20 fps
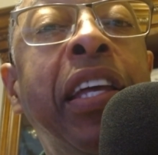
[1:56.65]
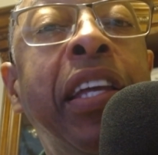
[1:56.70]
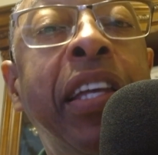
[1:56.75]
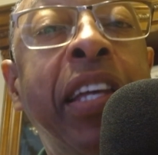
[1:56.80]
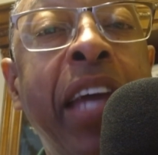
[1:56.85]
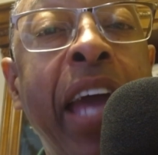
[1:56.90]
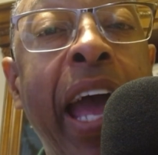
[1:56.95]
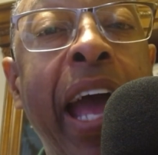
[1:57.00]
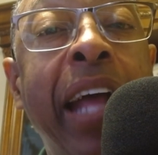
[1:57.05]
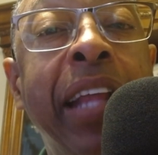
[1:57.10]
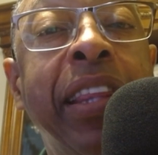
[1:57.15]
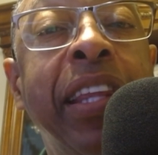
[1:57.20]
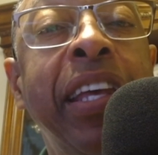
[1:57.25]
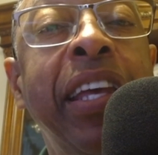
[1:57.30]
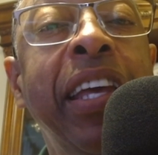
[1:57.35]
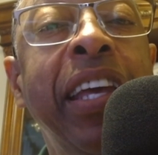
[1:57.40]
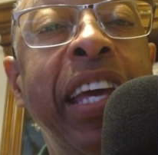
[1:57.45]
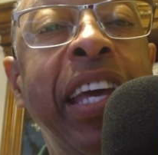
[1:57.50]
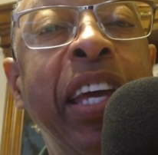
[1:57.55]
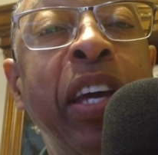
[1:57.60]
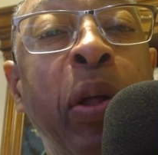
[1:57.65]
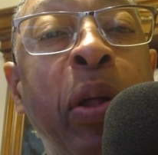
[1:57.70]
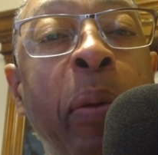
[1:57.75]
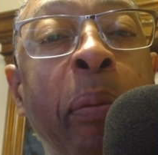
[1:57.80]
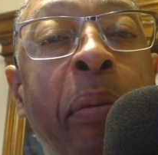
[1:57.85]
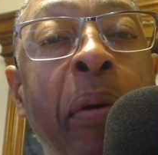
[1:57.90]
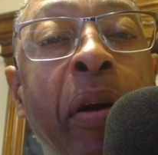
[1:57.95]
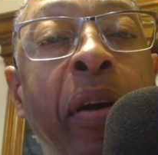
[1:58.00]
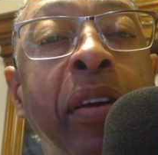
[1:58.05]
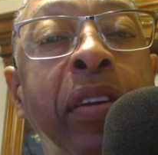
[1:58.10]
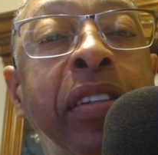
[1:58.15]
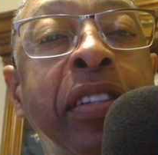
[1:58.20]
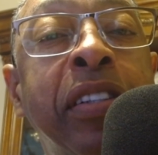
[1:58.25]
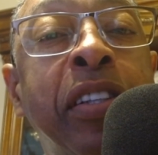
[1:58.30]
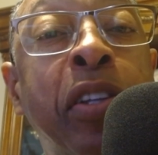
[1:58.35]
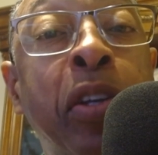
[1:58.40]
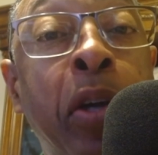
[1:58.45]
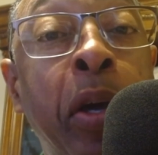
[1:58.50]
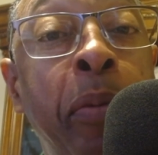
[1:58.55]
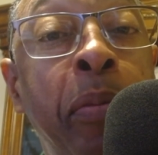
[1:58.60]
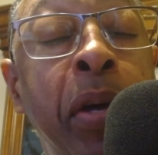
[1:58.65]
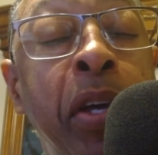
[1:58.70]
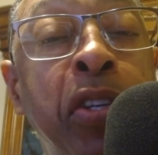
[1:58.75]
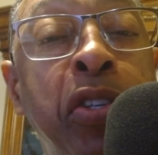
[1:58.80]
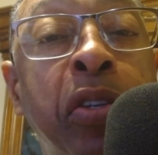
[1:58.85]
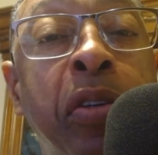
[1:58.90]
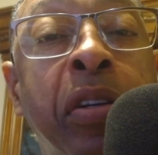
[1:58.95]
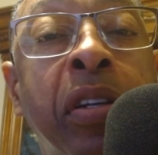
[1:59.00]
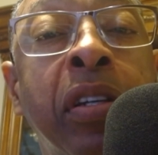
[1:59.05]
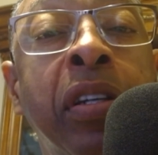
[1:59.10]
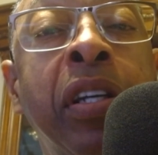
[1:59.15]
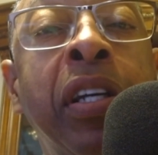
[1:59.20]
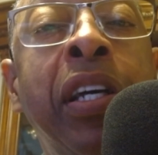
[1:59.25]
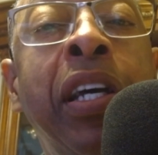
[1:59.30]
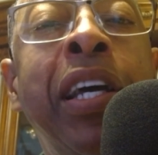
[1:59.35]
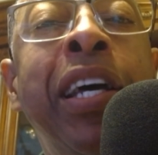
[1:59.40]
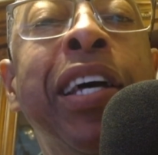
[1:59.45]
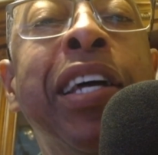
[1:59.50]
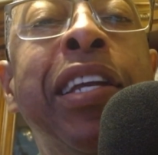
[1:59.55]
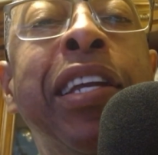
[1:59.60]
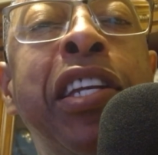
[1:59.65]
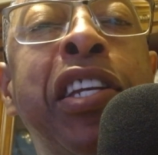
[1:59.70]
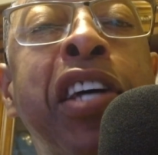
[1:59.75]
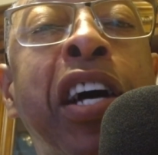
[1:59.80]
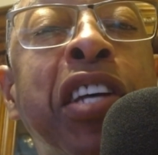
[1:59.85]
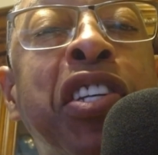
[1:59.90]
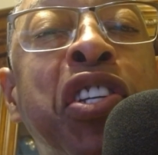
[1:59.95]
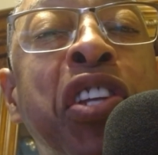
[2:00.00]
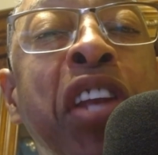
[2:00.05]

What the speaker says: Kathy Englebert, the commissioner, does